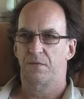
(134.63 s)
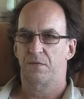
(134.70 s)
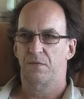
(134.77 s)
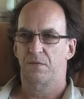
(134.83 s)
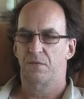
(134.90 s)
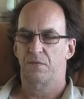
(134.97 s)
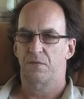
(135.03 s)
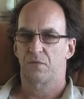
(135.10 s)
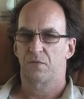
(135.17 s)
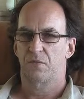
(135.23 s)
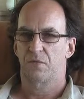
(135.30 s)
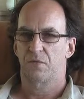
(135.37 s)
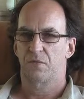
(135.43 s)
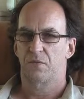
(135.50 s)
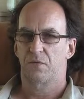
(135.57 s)

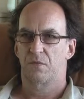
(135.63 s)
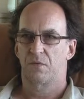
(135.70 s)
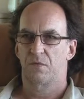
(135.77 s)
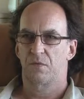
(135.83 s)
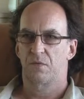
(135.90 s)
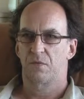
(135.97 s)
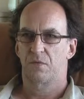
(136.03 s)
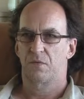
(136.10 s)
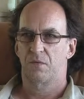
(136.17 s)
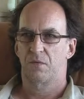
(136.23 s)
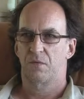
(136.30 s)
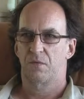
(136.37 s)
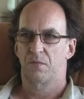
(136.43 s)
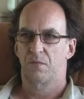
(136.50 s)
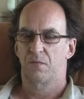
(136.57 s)

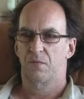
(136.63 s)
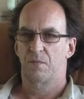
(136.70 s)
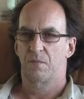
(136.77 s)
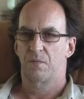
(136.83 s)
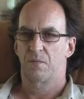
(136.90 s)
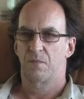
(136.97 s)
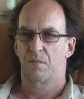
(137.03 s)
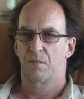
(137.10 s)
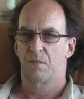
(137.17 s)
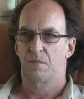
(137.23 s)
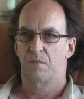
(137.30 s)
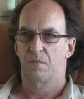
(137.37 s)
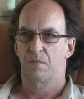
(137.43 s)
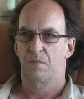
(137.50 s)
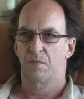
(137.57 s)

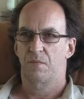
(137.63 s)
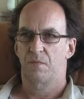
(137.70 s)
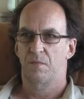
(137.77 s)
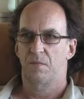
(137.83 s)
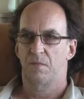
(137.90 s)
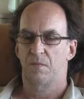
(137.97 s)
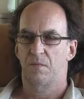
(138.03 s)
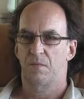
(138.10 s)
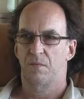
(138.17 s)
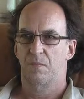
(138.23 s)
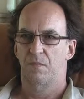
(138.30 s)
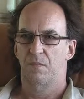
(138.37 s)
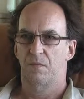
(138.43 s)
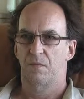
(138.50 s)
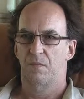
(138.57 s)

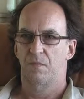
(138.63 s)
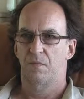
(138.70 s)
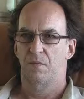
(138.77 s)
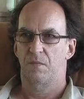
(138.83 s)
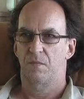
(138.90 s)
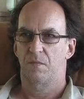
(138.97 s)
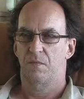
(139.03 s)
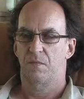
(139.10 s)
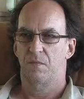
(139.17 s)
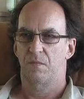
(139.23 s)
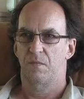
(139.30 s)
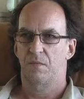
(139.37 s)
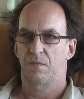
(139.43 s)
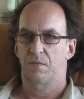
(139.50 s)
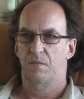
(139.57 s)

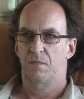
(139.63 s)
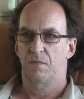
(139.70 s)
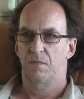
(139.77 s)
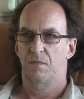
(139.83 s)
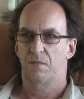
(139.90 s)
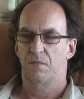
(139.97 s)
Nothing is said.